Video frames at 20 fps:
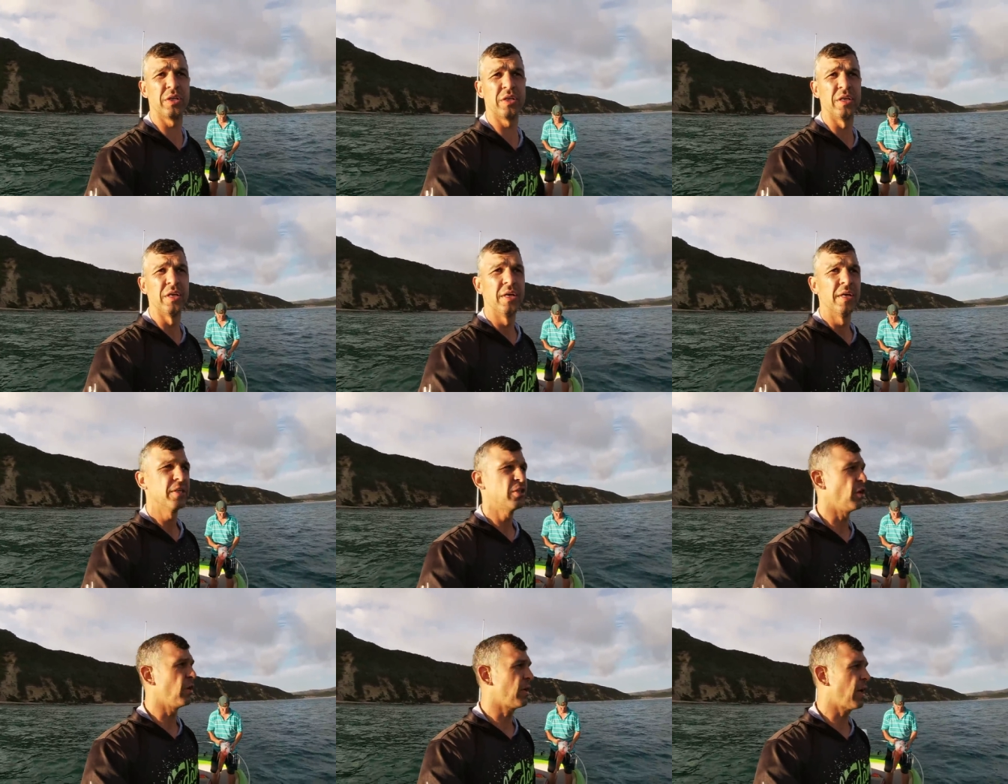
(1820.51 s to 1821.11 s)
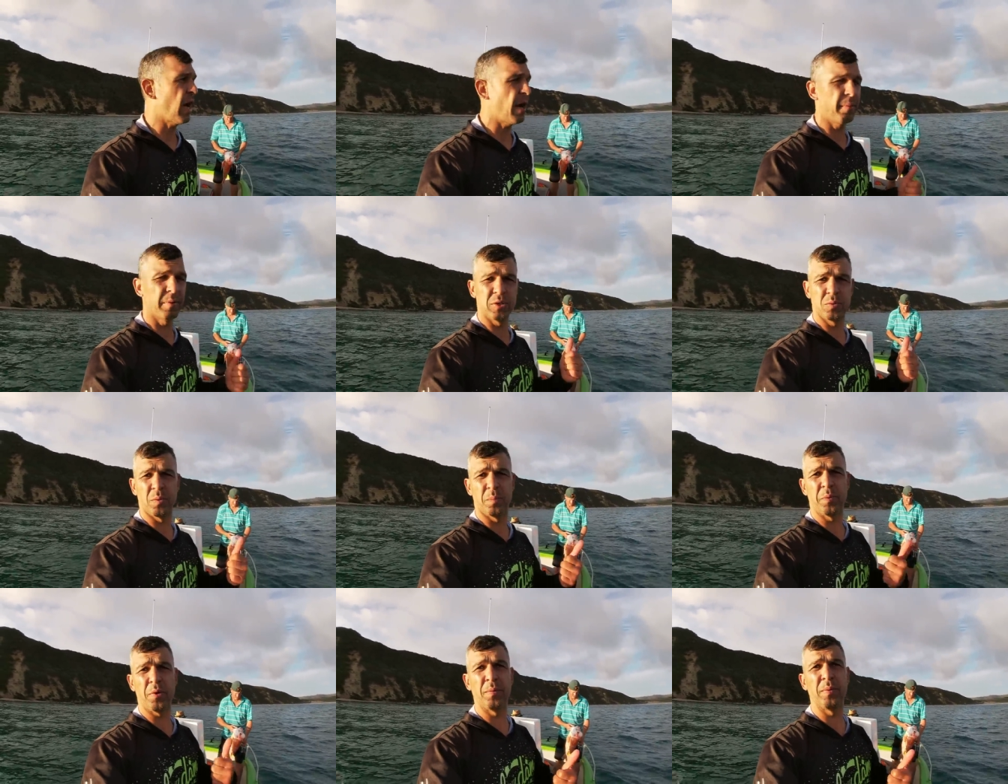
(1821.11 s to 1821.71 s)
And so Kaaimans
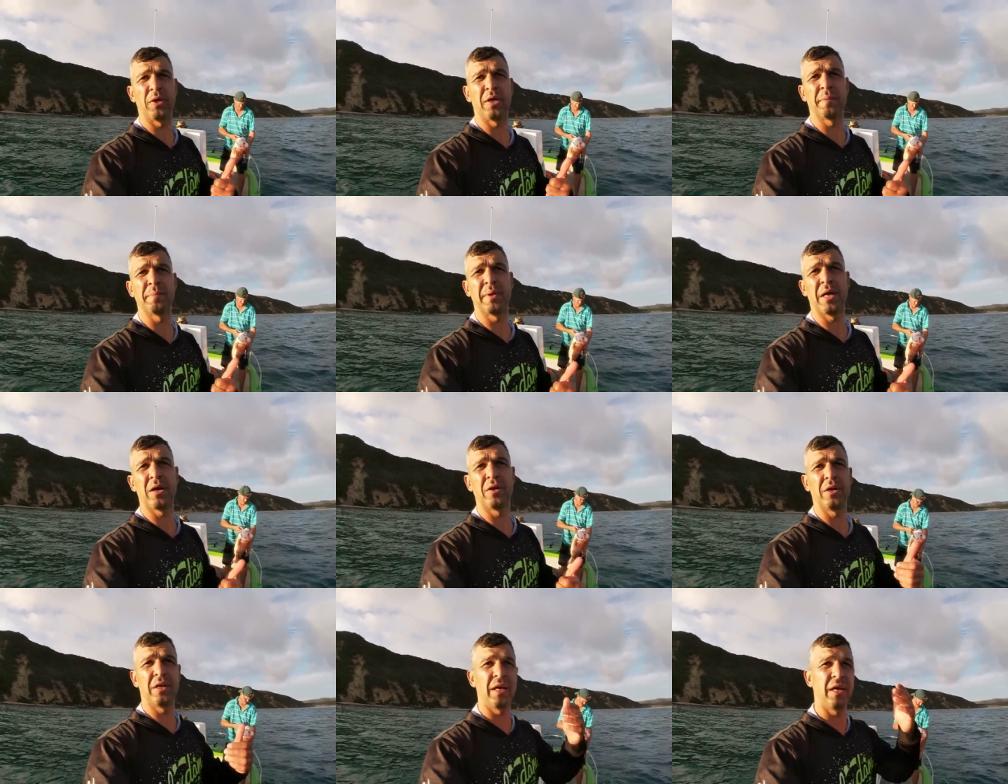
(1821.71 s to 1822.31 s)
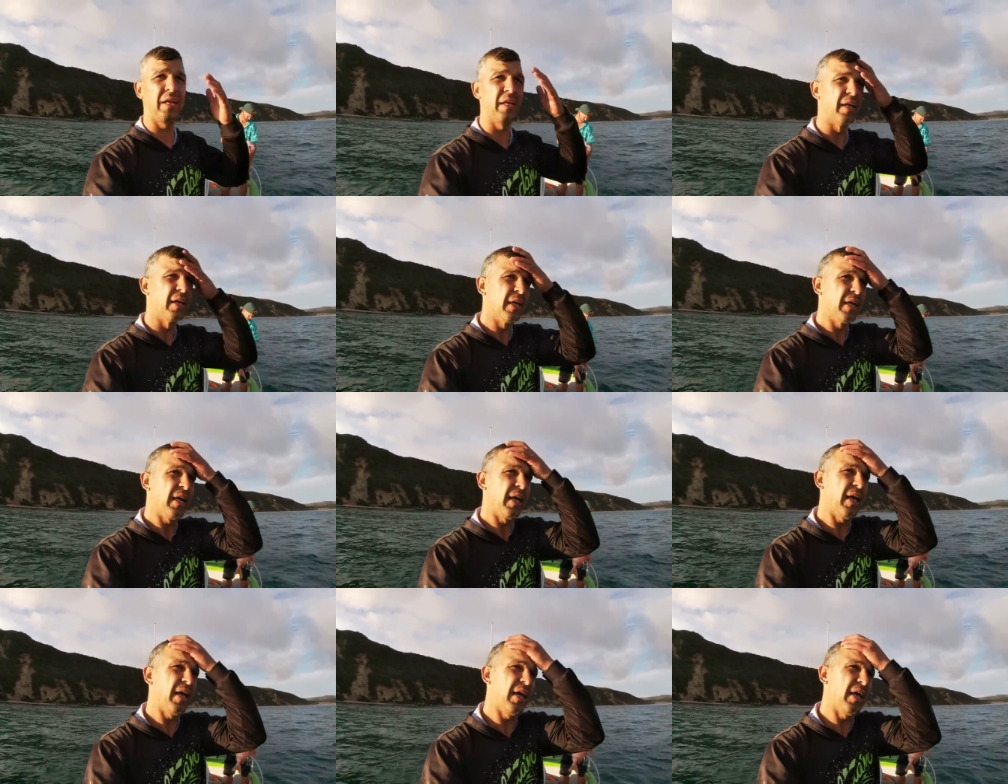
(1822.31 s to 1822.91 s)
will probably come down again
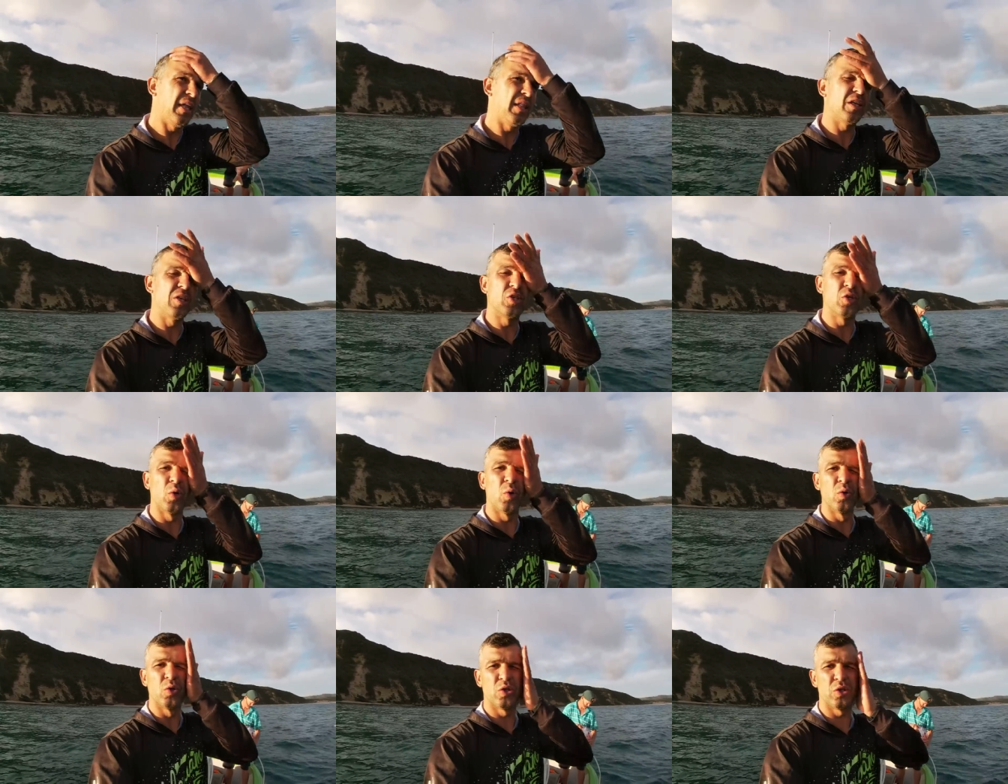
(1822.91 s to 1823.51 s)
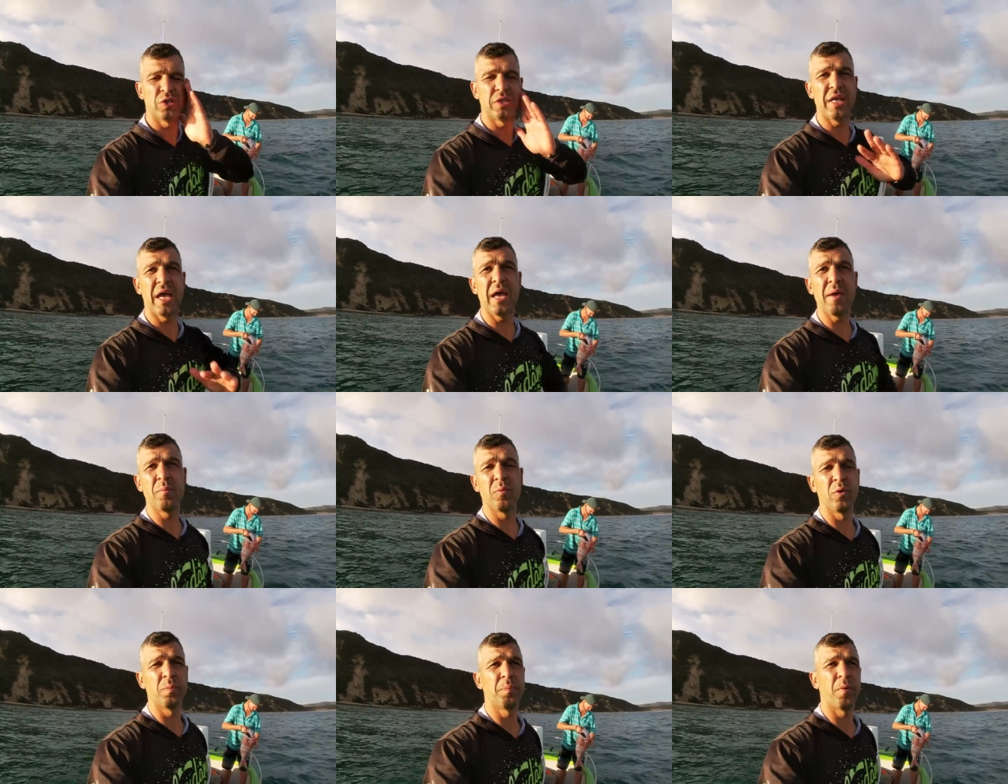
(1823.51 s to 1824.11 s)
and the George
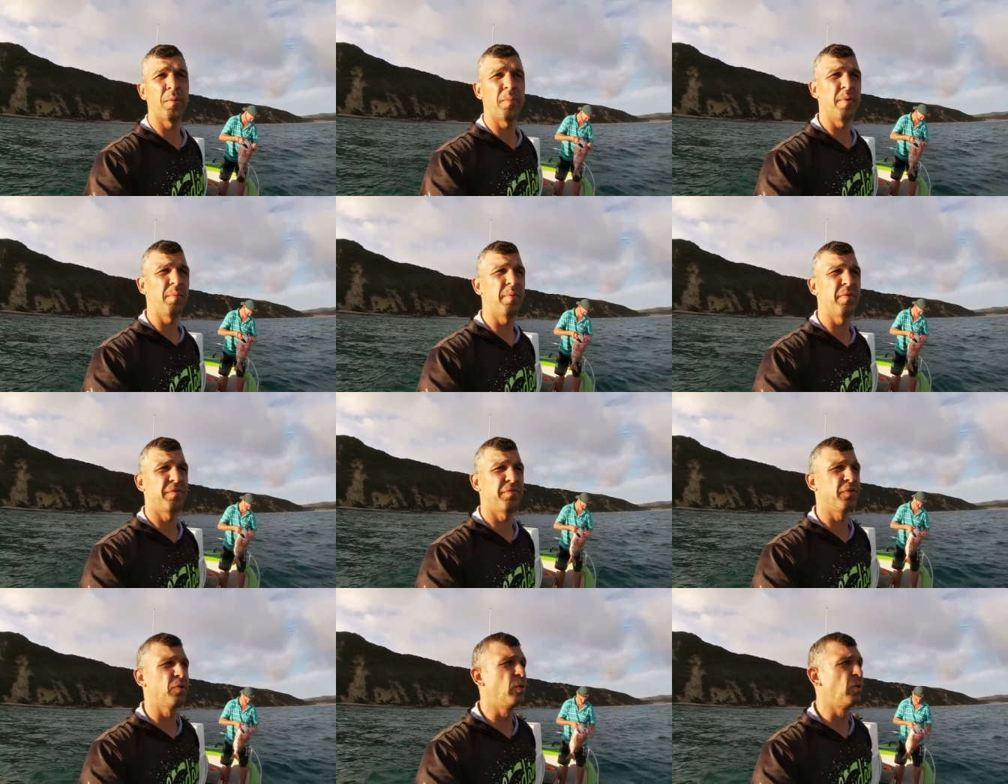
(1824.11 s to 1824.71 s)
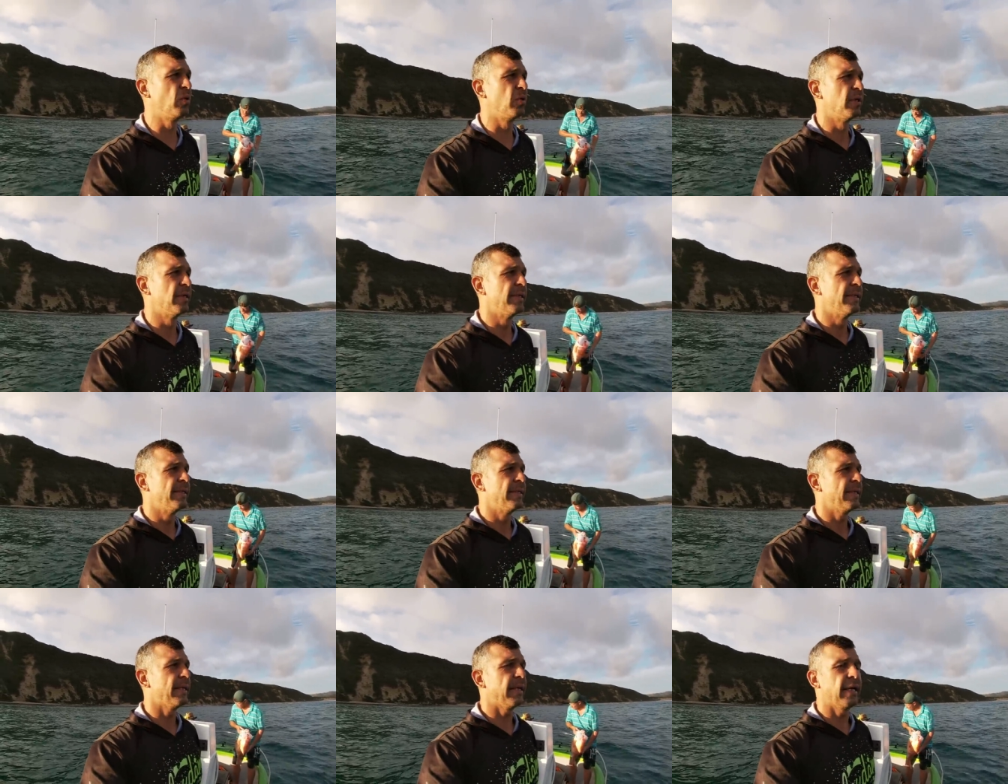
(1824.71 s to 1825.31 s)
Dam will probably be full,
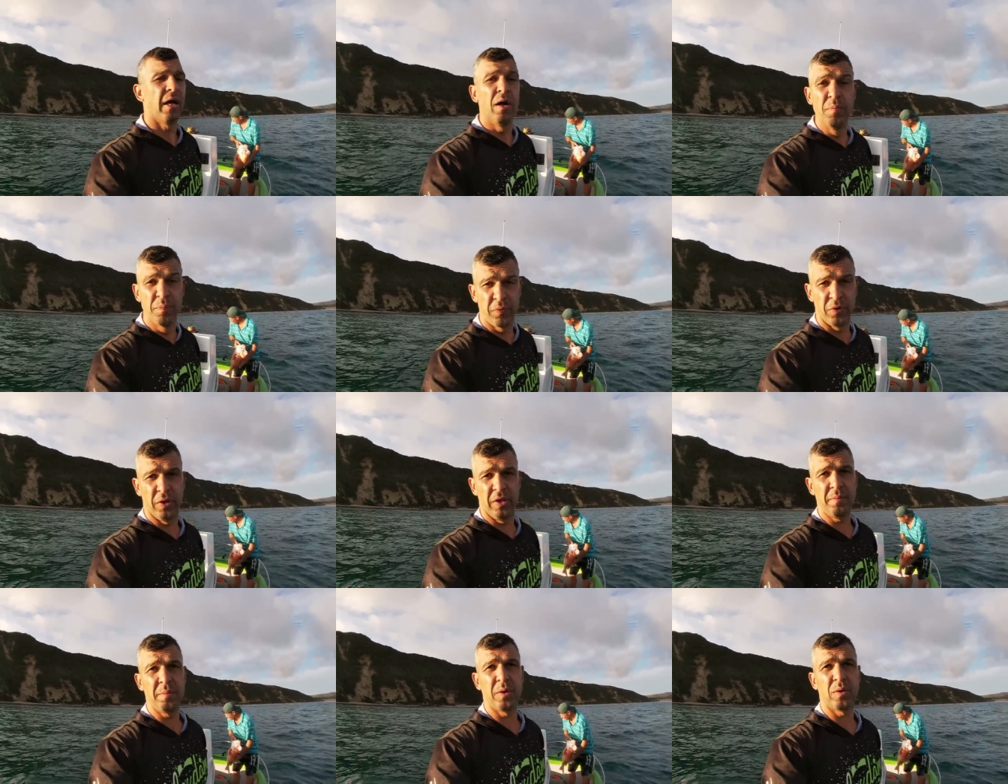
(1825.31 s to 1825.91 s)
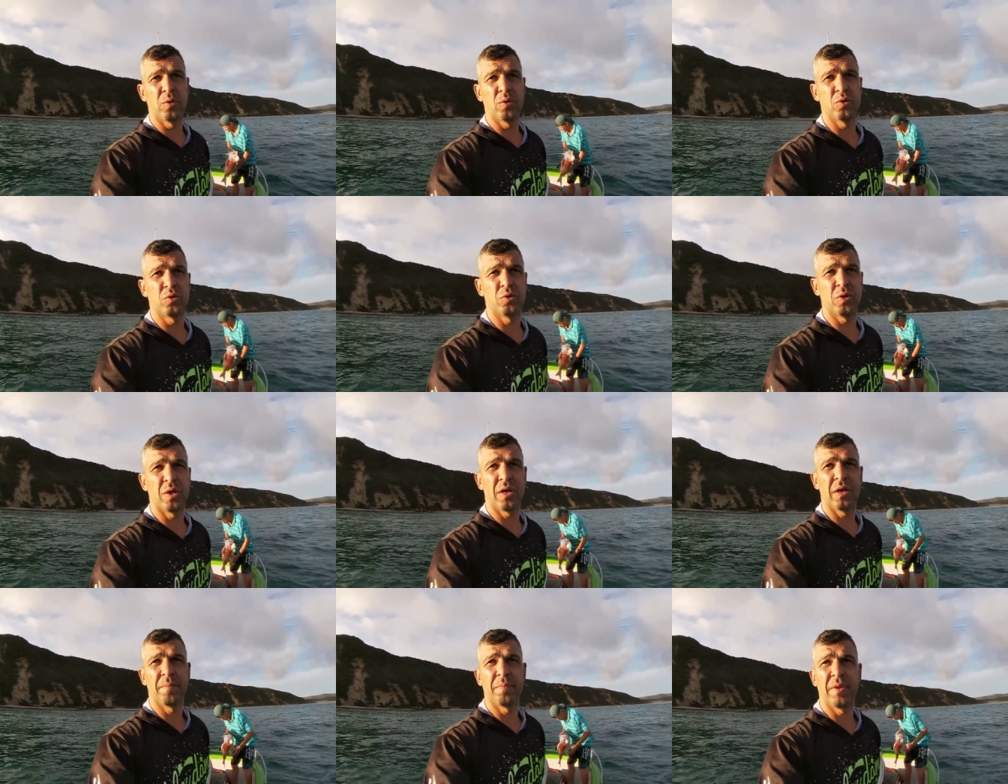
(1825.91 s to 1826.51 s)
uh, hopefully, because
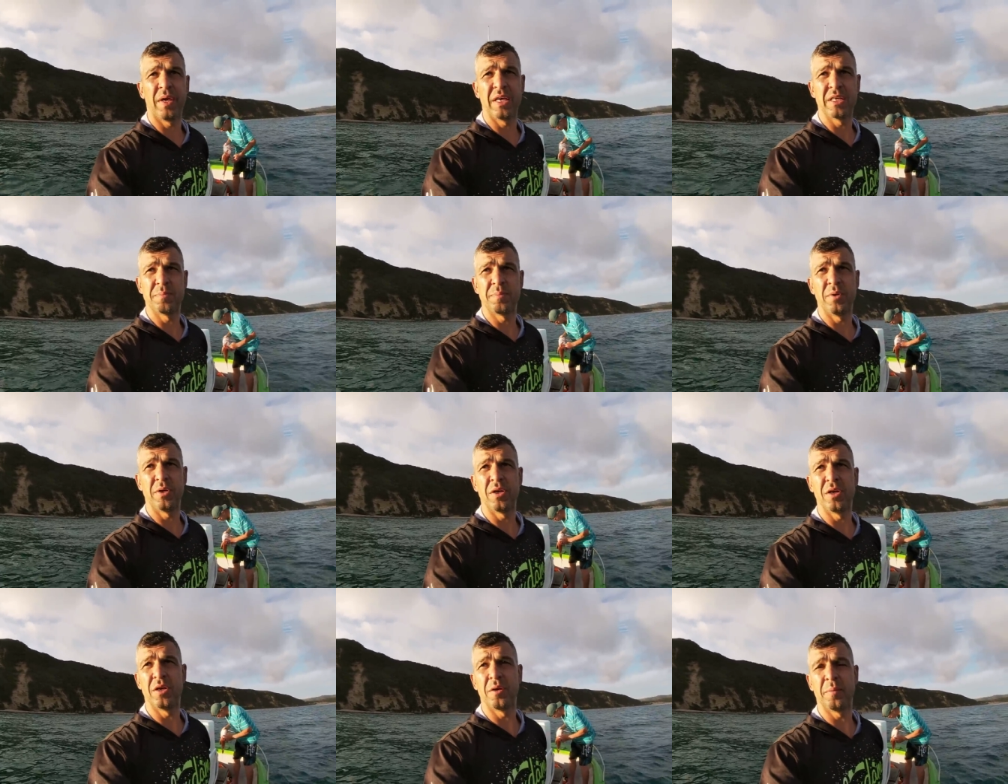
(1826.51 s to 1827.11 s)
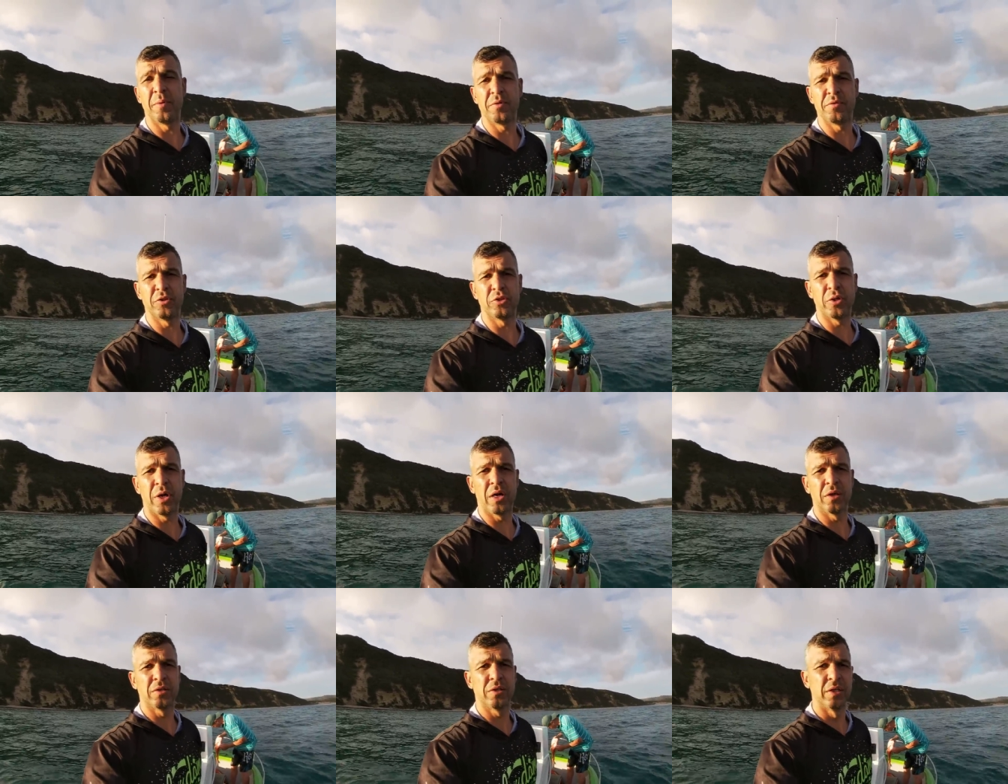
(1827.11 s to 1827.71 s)
um, there's been a little bit of a
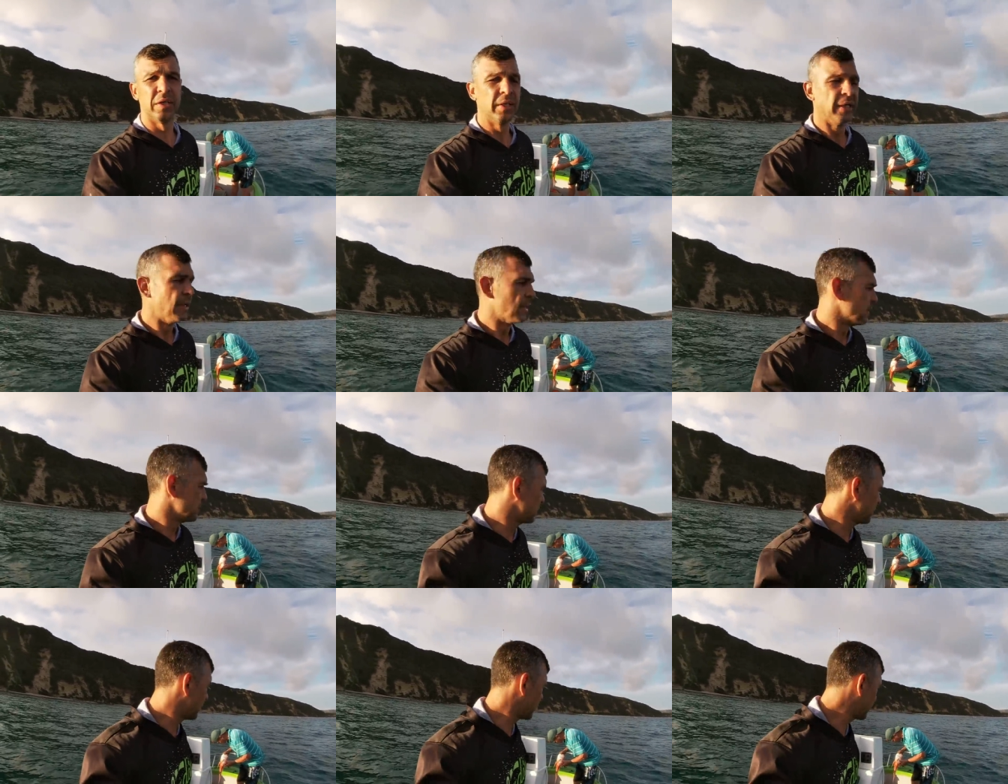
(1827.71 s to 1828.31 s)
drought. So,